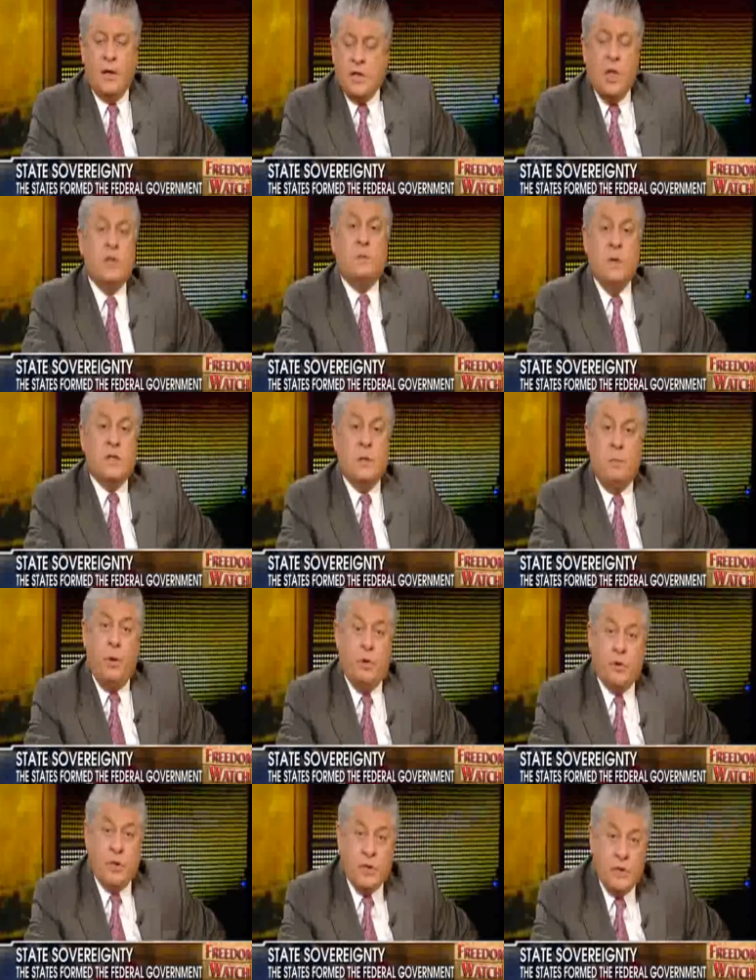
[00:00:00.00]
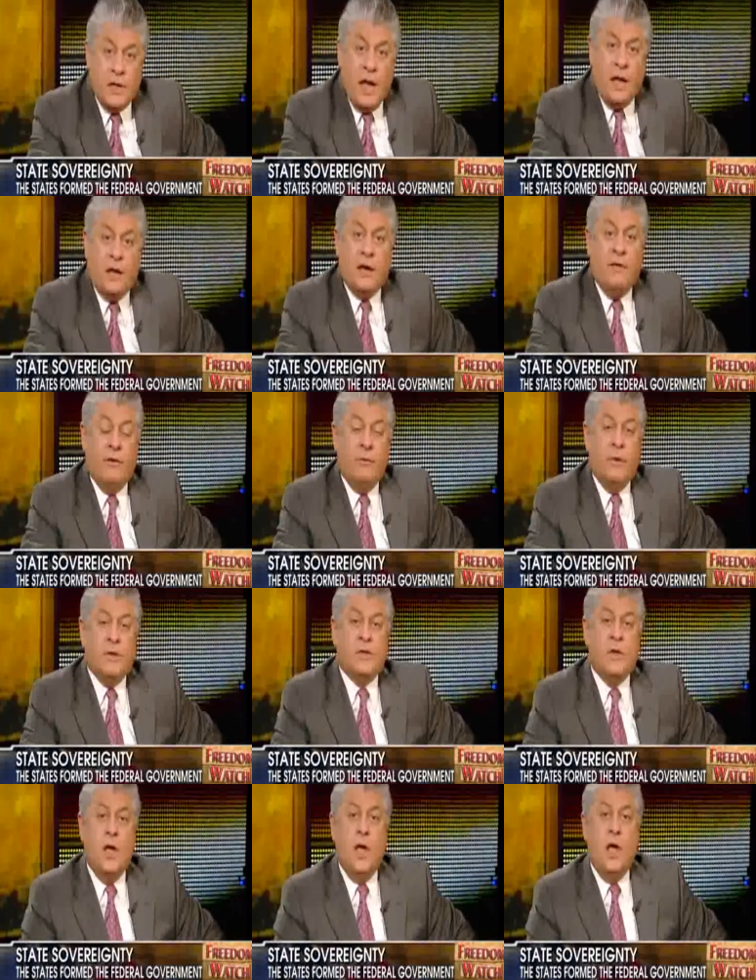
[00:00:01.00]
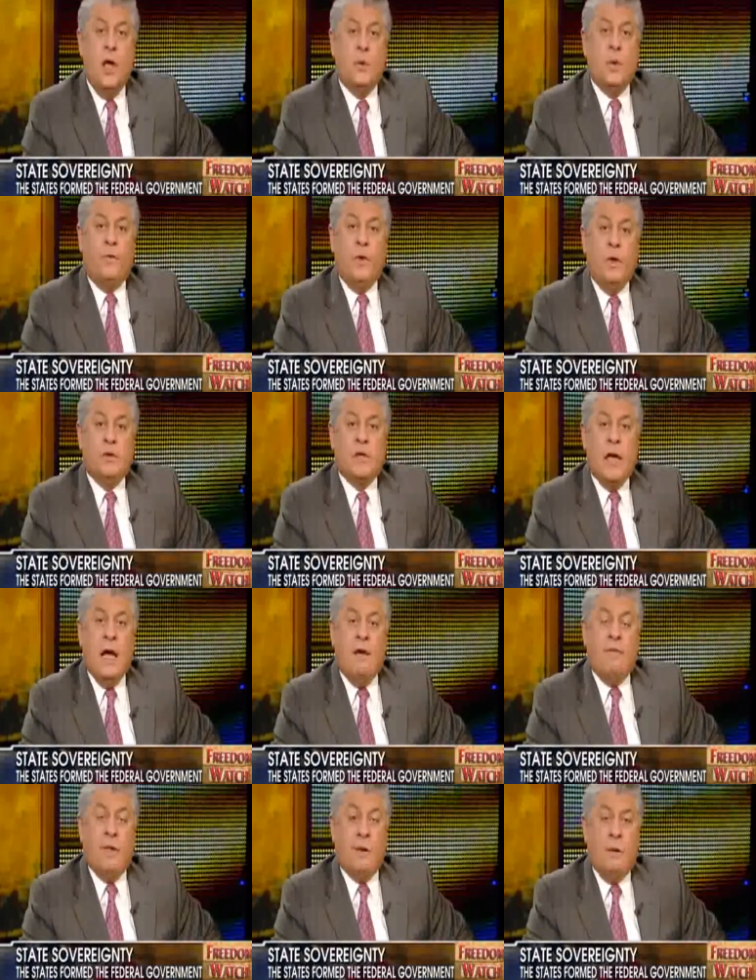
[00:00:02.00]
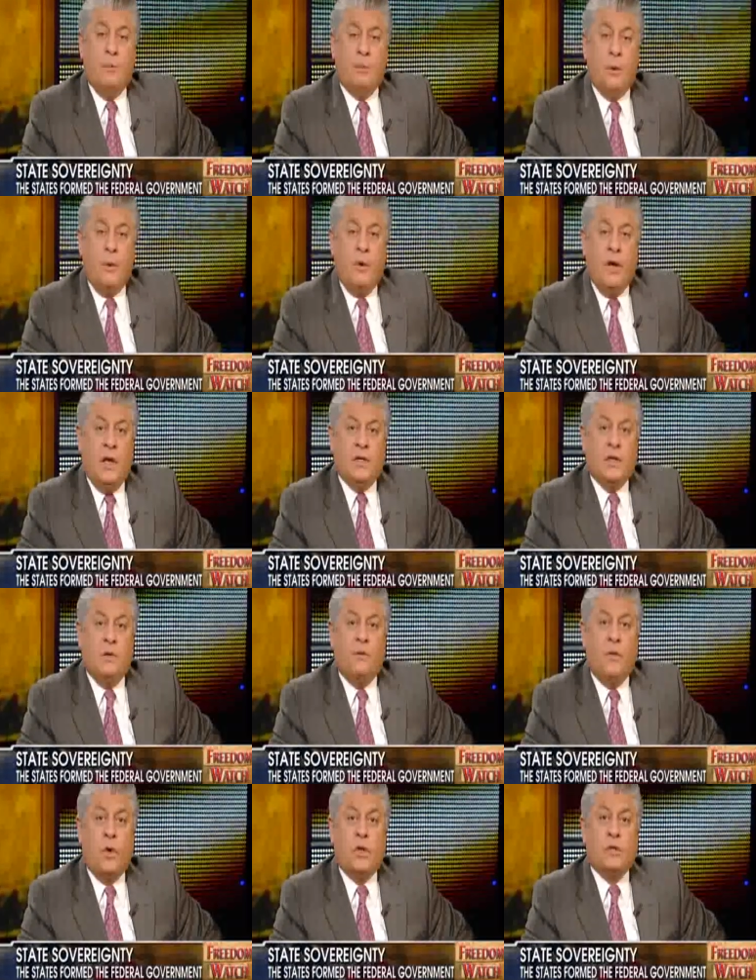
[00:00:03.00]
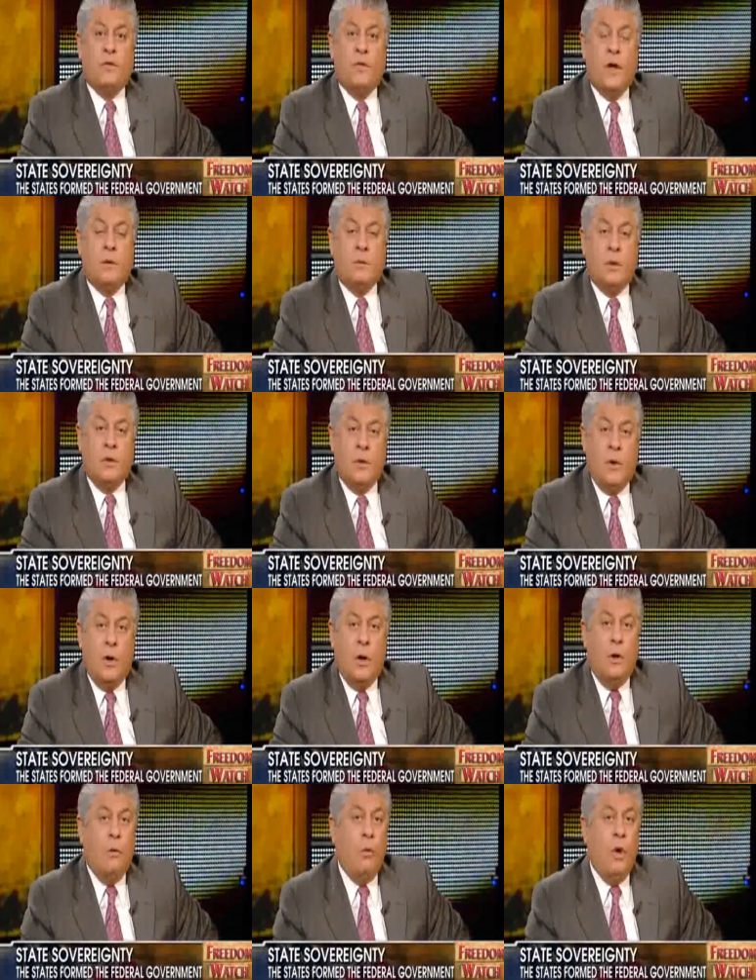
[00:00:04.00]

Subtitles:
suppose the state governments refuse to have their employees enforce federal law.